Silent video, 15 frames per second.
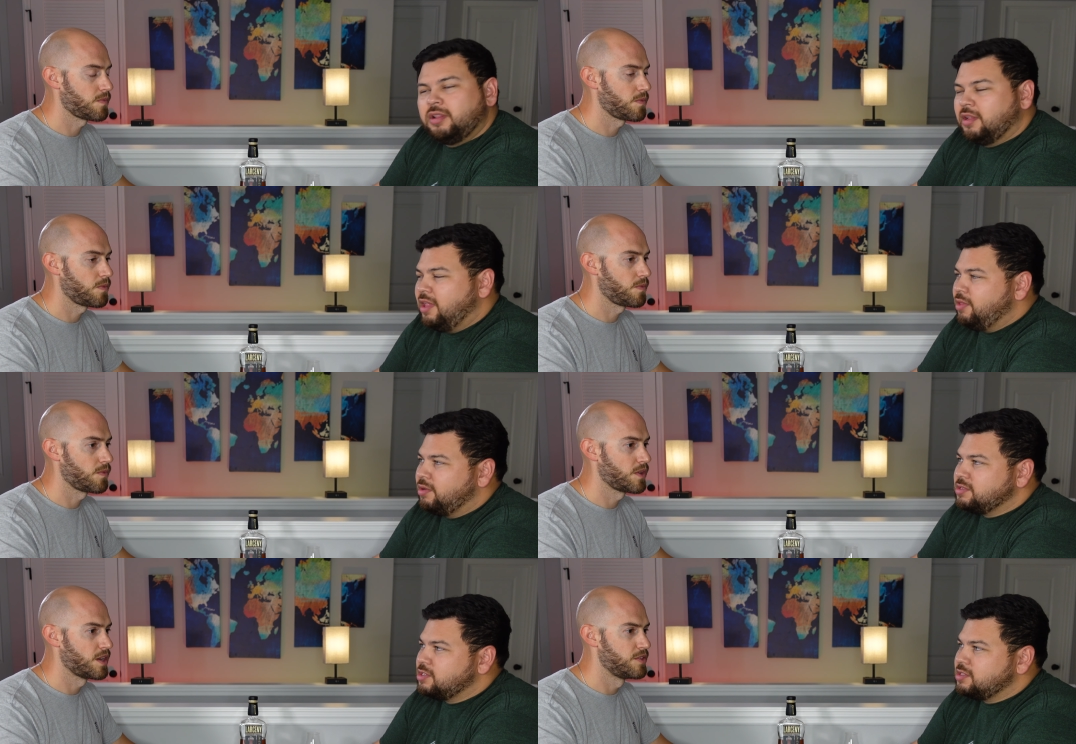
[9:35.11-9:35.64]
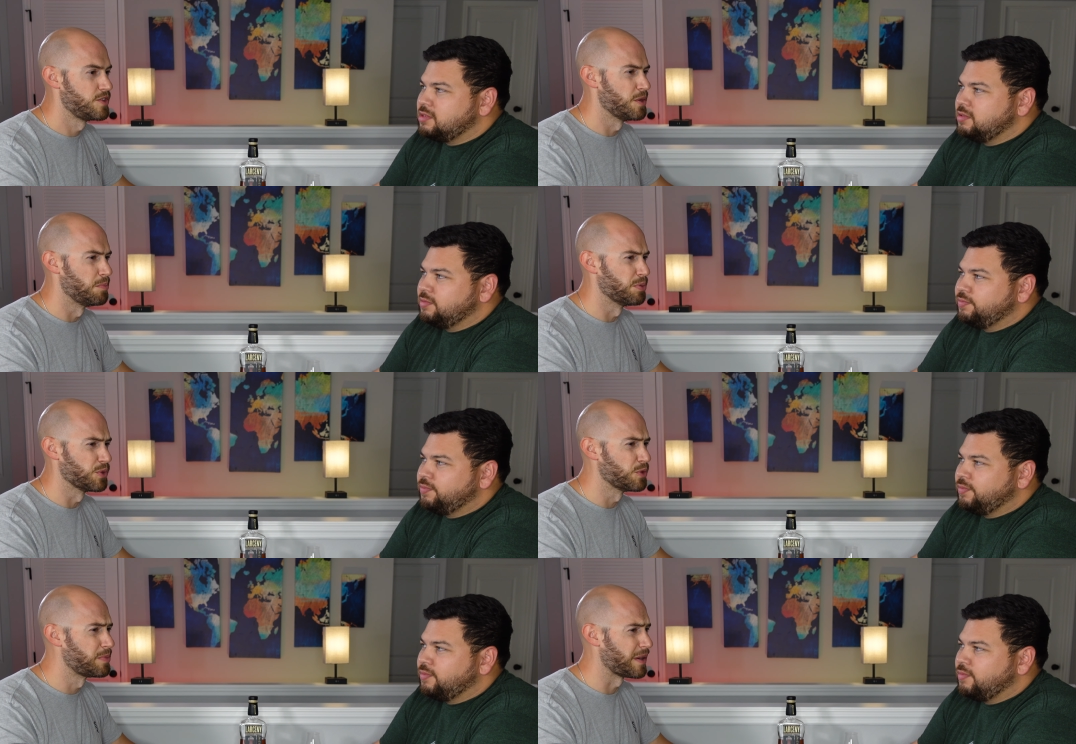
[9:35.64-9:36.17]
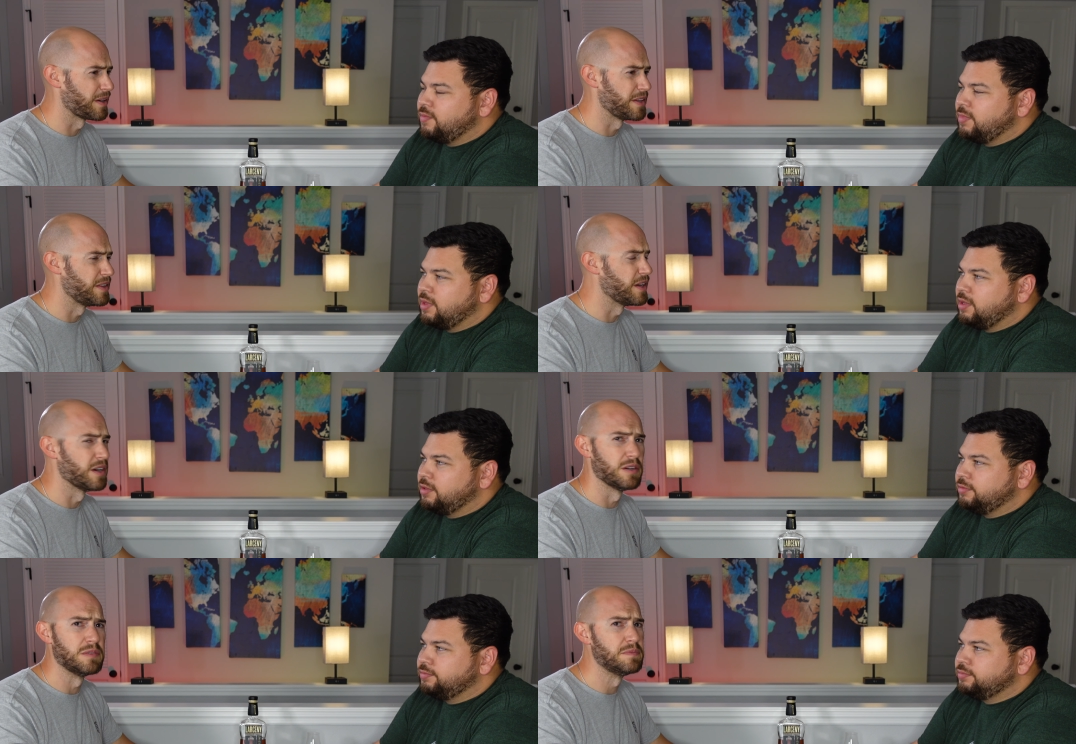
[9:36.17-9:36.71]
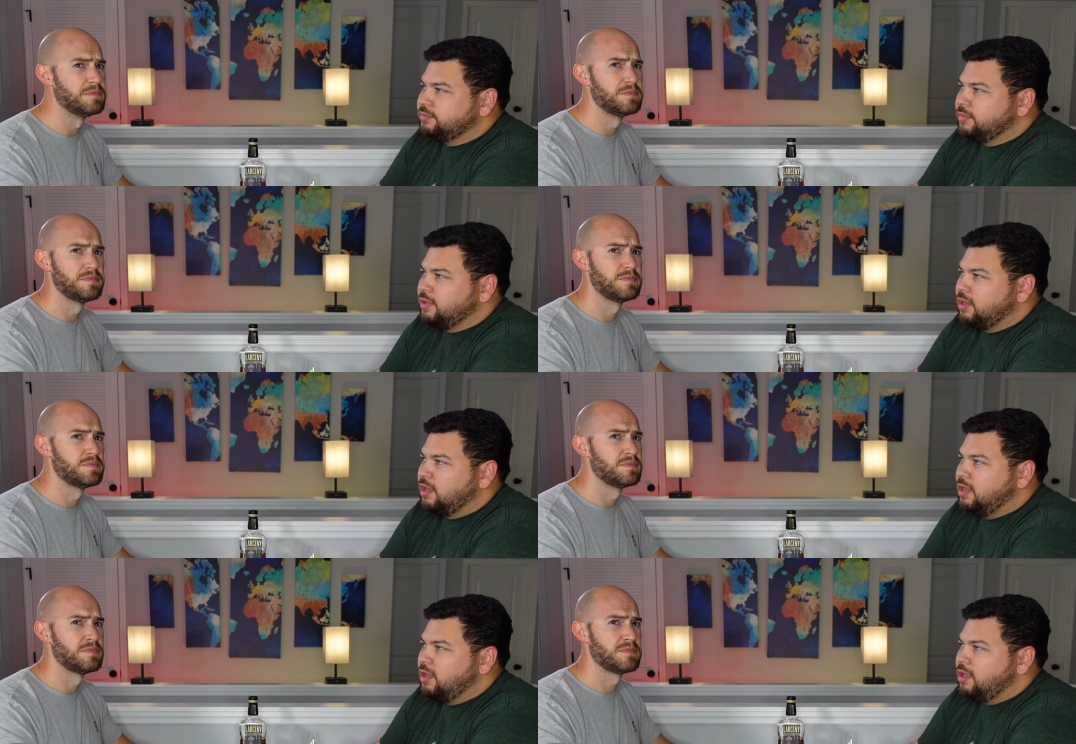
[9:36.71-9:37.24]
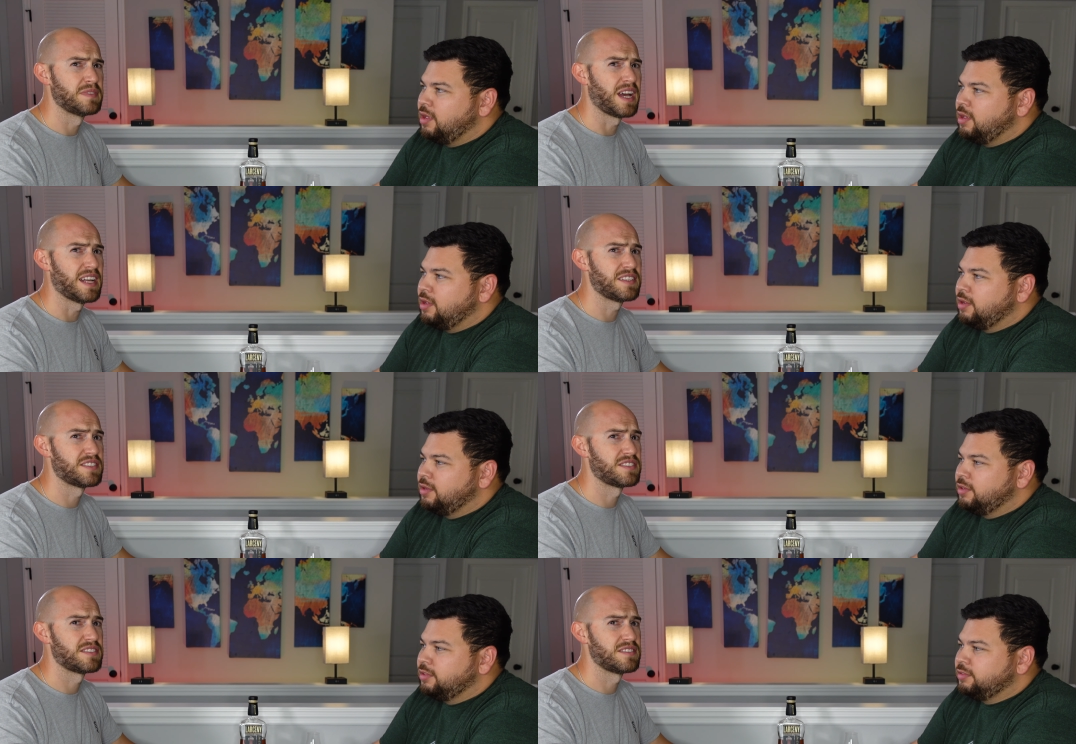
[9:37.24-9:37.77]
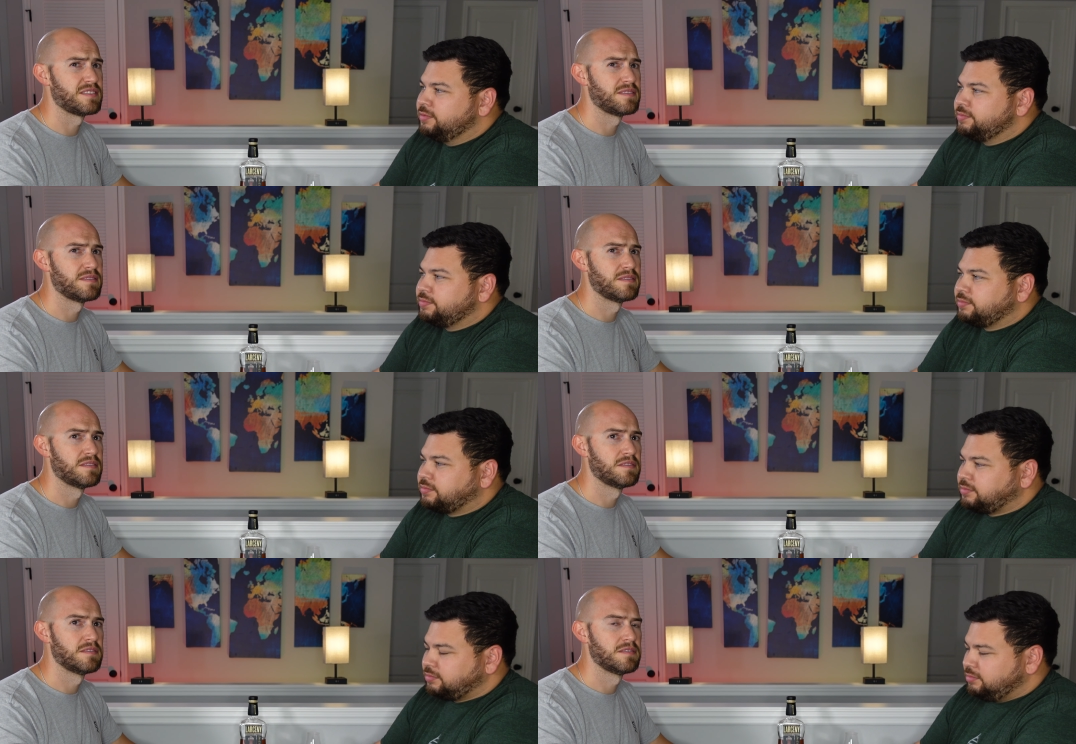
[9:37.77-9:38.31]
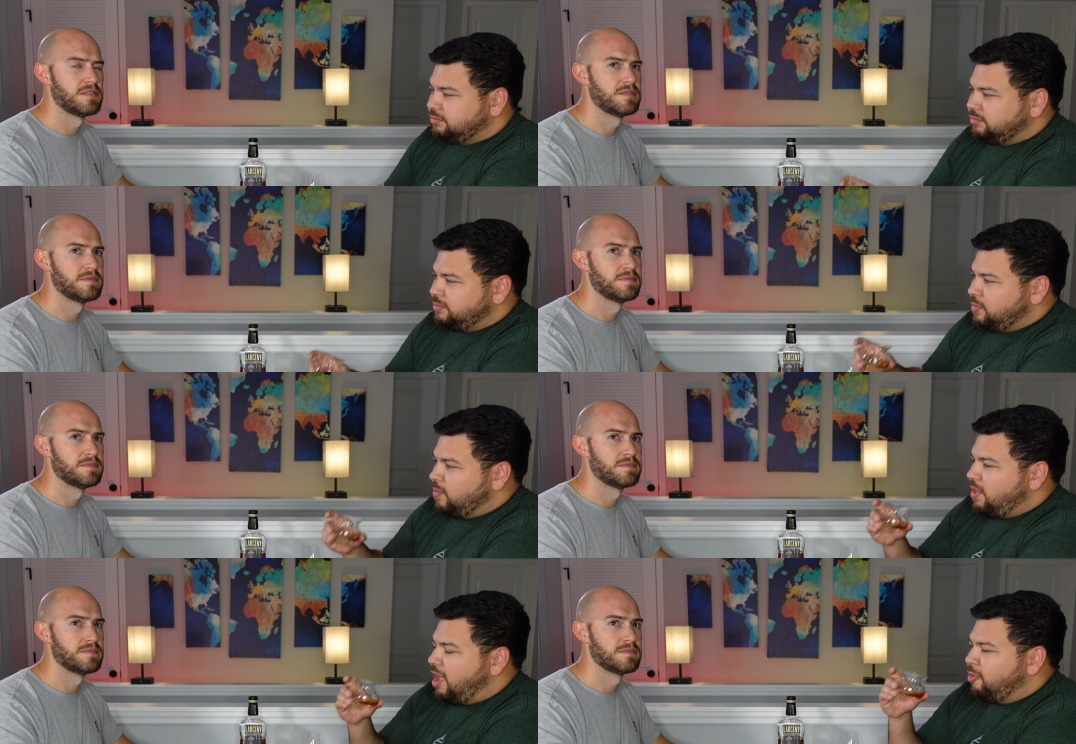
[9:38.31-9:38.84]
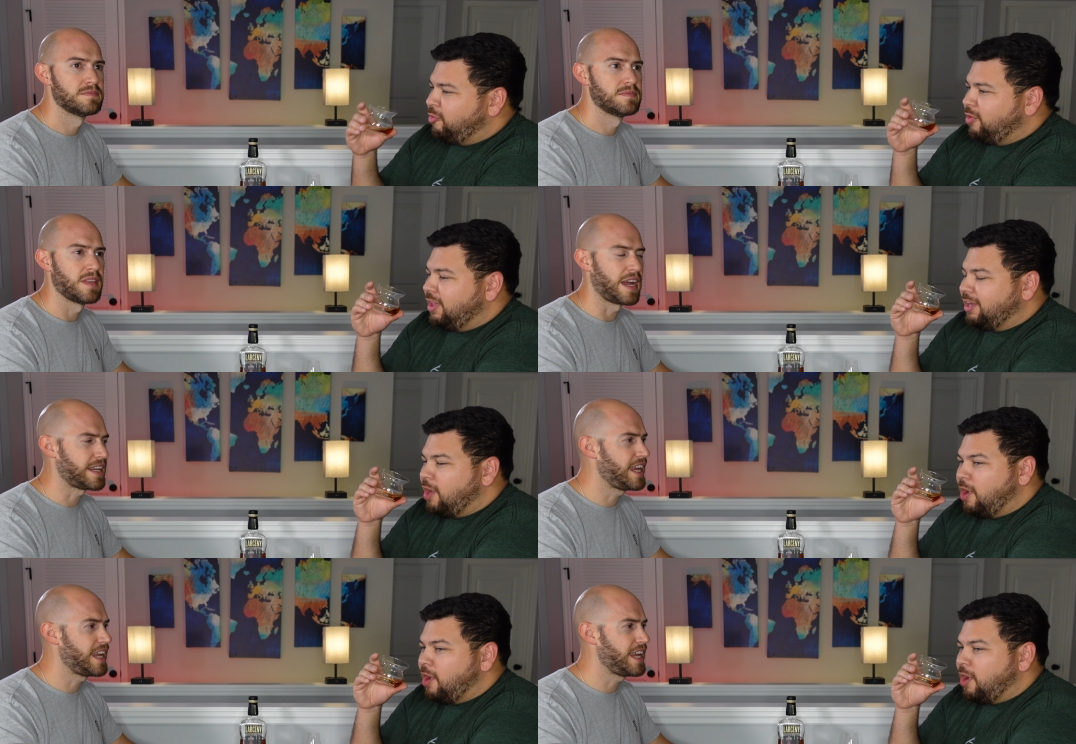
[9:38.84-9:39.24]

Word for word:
Speaker 1: Leather is just the blueberry though. That's. I feel like I